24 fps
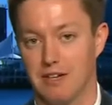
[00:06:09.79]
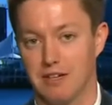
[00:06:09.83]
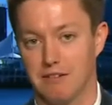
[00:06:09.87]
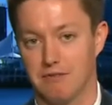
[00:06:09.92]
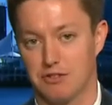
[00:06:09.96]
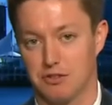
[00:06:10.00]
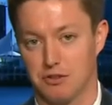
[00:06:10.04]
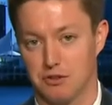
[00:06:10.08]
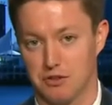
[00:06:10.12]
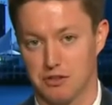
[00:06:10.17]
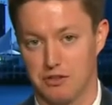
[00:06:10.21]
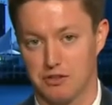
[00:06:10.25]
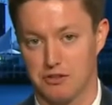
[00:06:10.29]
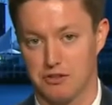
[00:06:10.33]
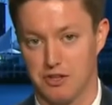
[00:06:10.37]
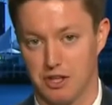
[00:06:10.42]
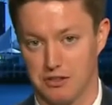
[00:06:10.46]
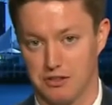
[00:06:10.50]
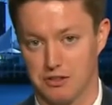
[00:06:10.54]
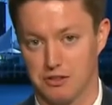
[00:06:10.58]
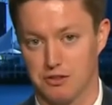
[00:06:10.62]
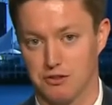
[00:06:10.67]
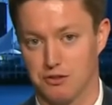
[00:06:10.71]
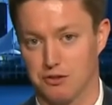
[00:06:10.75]
in sort of
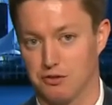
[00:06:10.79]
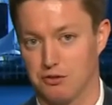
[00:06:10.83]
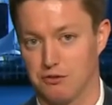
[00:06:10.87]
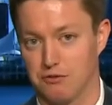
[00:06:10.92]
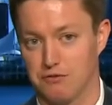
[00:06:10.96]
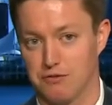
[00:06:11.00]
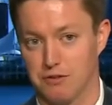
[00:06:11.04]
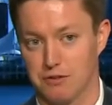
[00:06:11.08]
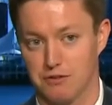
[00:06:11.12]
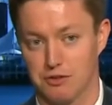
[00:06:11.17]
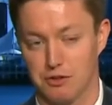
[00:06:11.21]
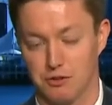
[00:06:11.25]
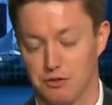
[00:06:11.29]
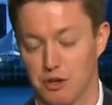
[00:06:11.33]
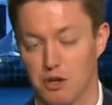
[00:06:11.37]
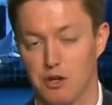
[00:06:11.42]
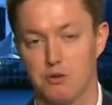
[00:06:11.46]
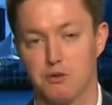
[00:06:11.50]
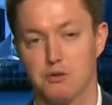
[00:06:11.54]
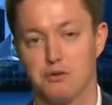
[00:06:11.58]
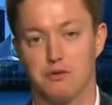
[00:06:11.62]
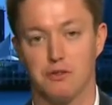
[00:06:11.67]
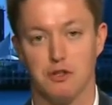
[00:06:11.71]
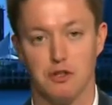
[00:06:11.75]
Justin
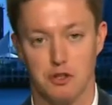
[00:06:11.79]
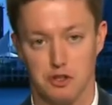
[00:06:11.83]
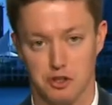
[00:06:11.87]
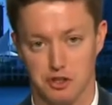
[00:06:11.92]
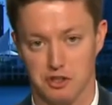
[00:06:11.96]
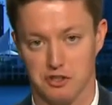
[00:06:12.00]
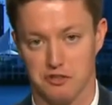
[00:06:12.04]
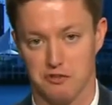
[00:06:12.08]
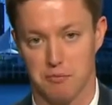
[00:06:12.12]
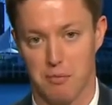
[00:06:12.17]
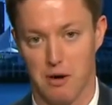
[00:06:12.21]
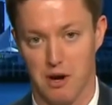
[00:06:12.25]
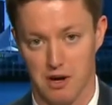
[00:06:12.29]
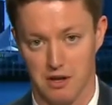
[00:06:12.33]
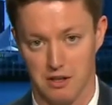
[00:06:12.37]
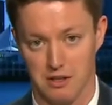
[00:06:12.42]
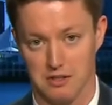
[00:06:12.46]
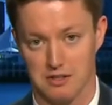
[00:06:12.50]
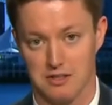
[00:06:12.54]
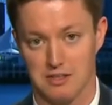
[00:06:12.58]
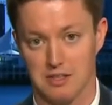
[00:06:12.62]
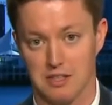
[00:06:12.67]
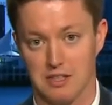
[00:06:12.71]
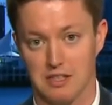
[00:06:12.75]
Trudeau's version of
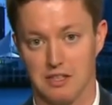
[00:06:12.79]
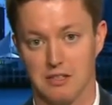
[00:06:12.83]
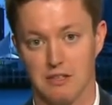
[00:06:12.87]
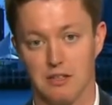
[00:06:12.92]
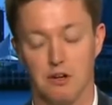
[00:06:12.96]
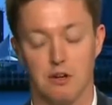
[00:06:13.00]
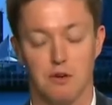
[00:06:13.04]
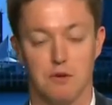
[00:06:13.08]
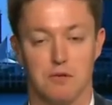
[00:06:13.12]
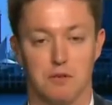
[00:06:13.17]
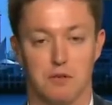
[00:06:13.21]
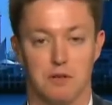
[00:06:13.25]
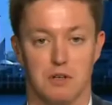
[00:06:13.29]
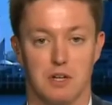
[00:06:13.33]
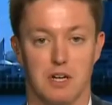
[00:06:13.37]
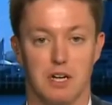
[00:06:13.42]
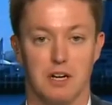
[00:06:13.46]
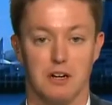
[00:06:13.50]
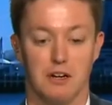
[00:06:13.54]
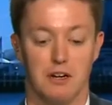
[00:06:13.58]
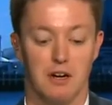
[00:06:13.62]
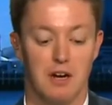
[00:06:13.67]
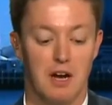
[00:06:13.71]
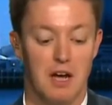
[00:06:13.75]
policy over
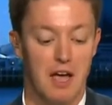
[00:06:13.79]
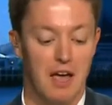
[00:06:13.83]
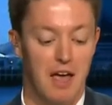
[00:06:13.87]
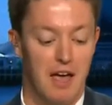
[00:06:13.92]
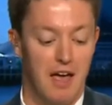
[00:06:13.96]
here.